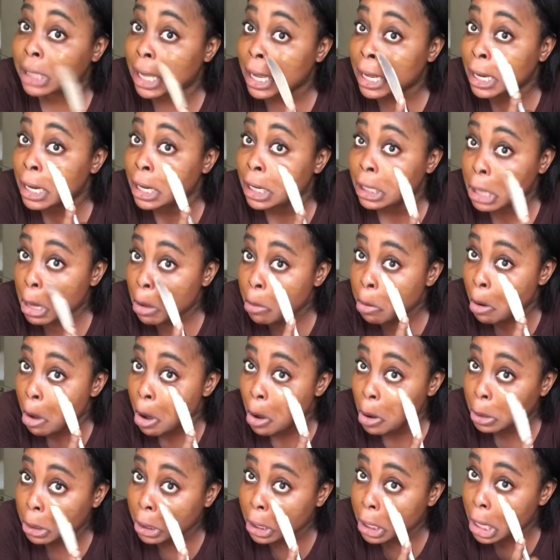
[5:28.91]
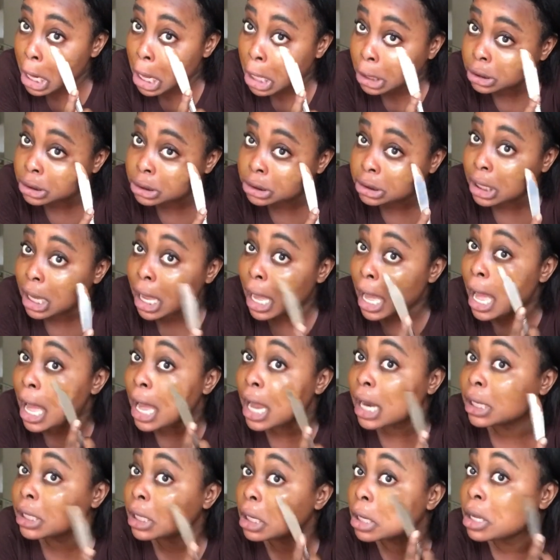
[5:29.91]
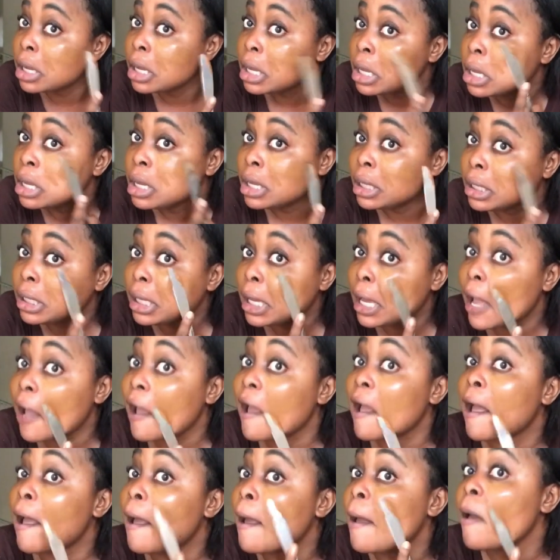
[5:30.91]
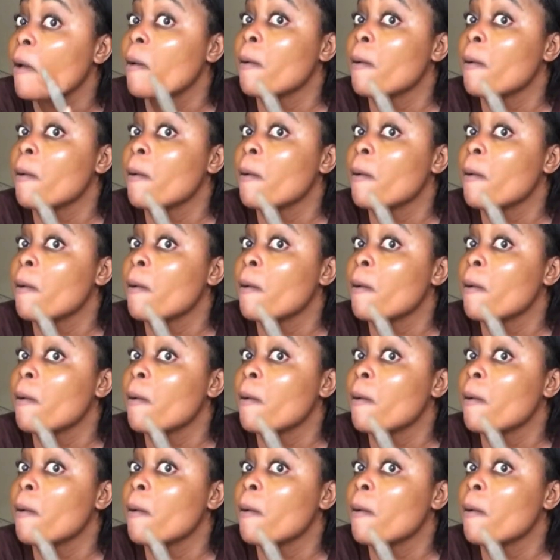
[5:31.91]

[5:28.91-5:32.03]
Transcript: in the foundation. Yeah.